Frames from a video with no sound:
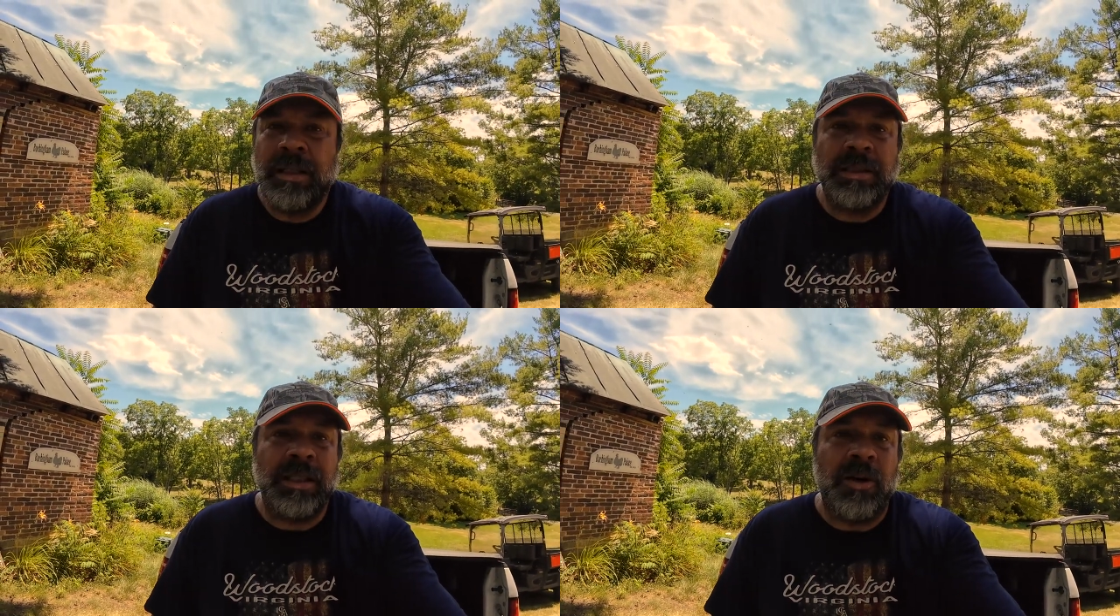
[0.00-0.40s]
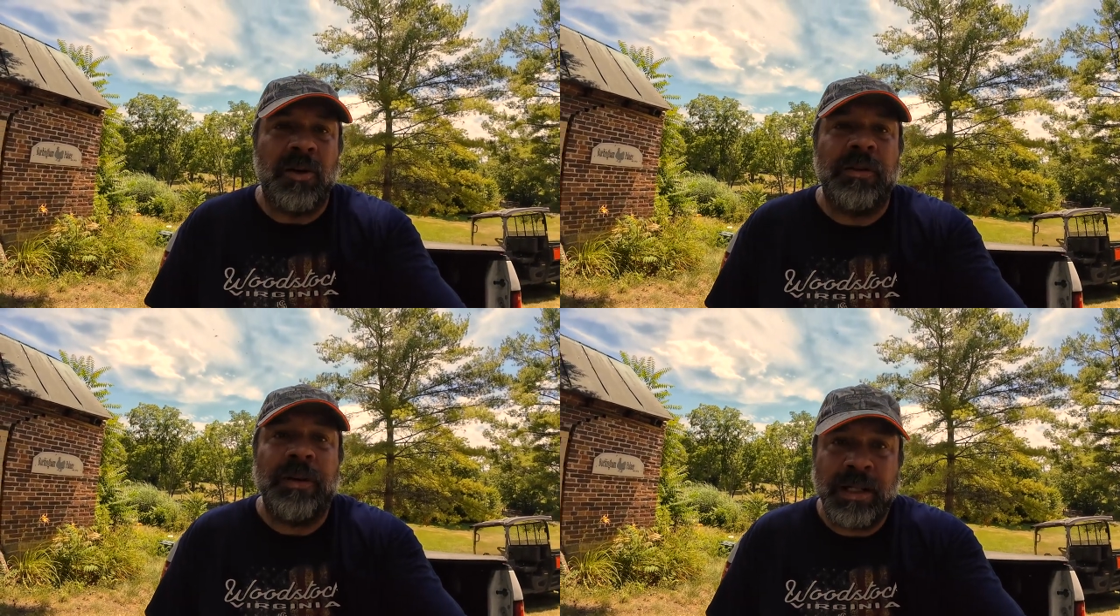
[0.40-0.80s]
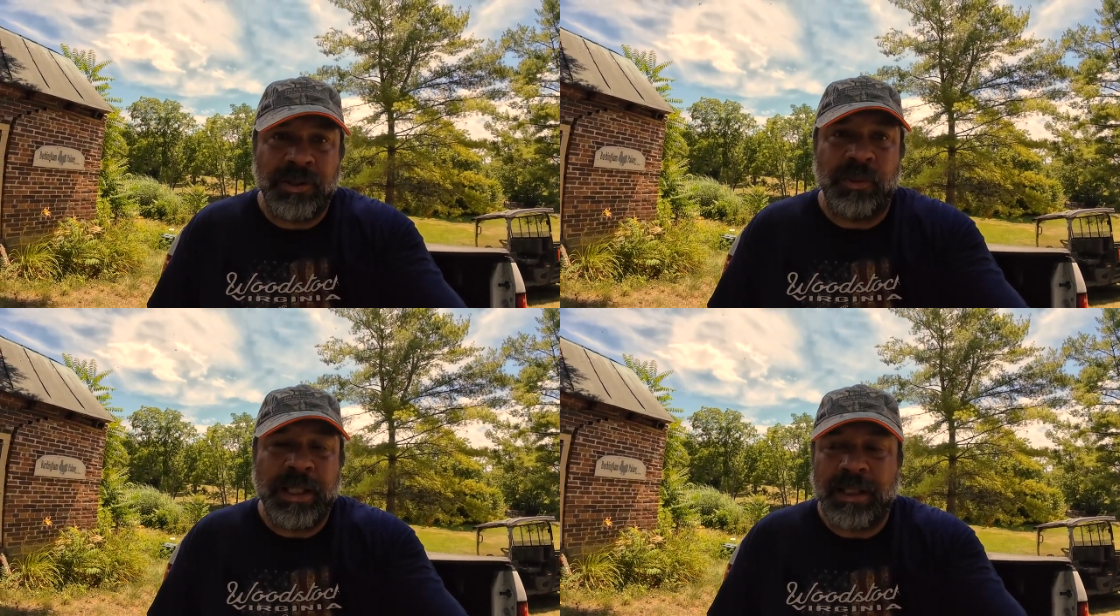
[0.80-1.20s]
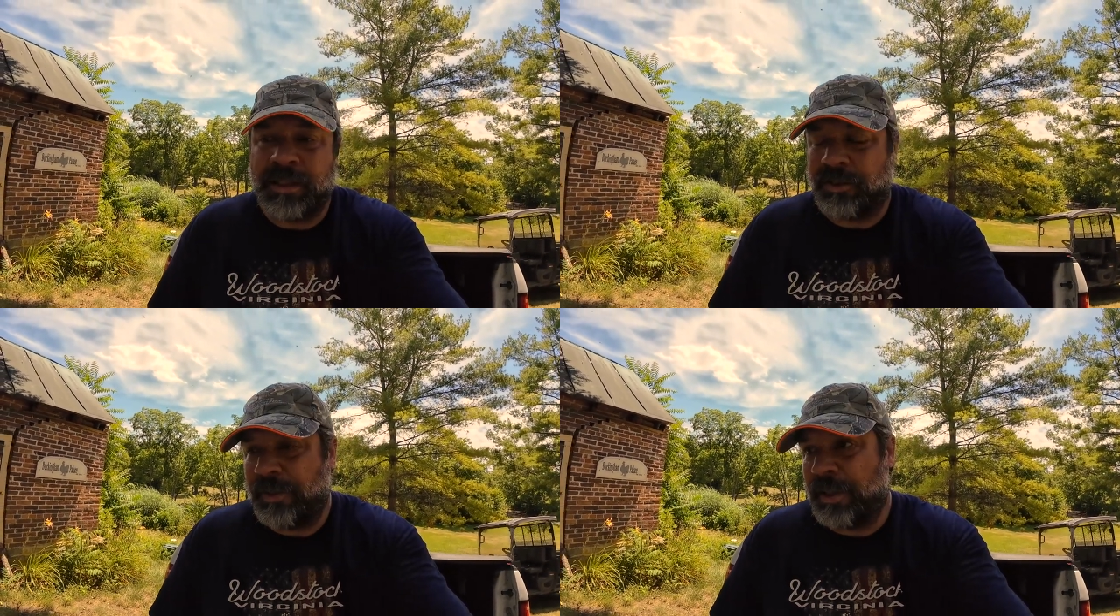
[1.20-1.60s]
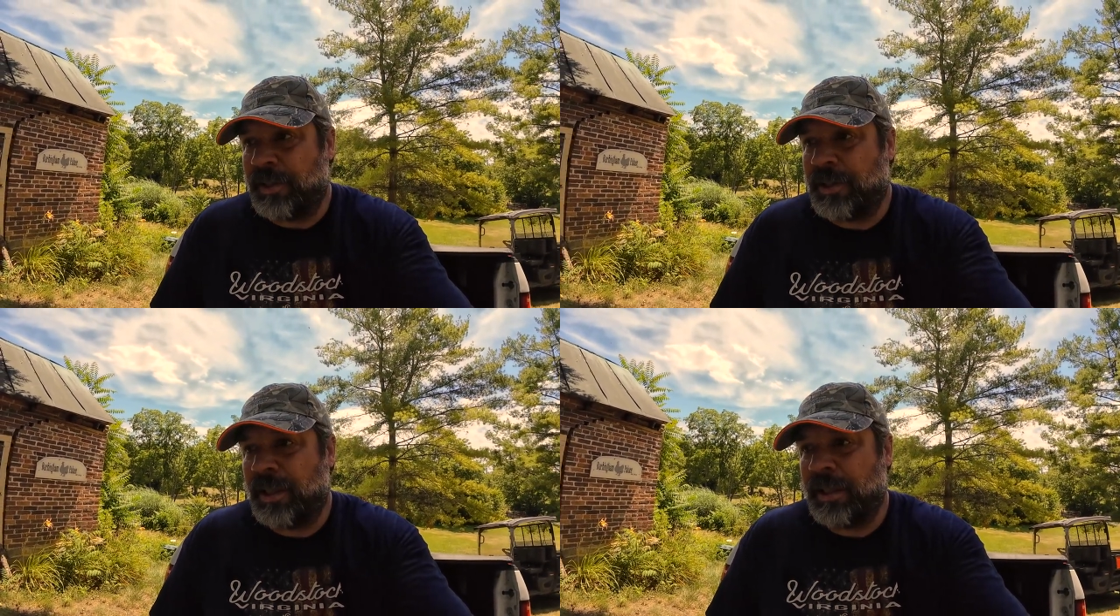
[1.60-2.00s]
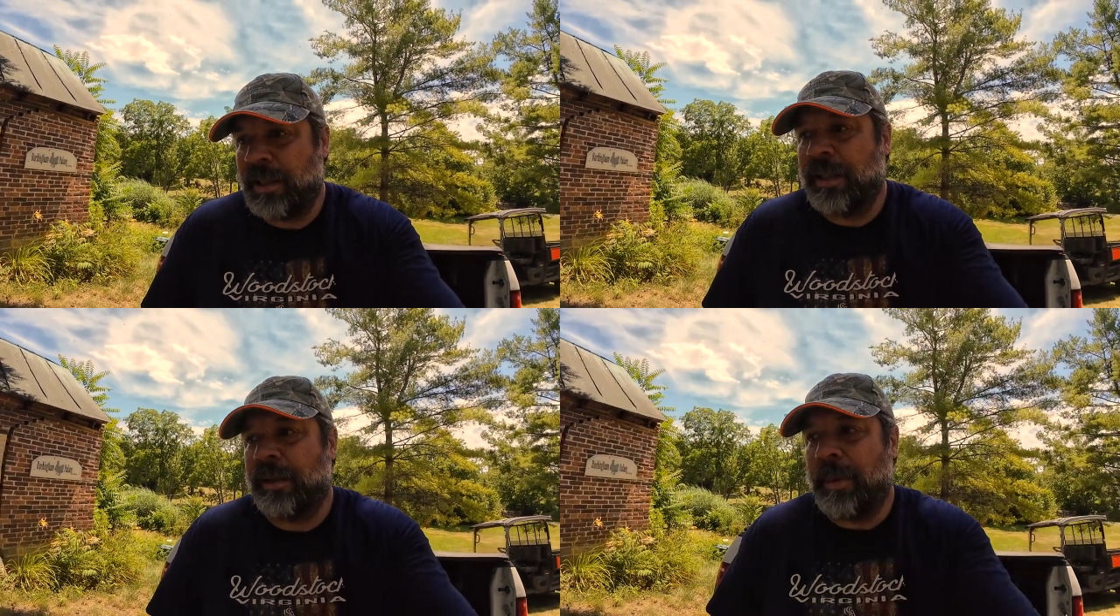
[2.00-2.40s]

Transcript: So the faster we get this finished, the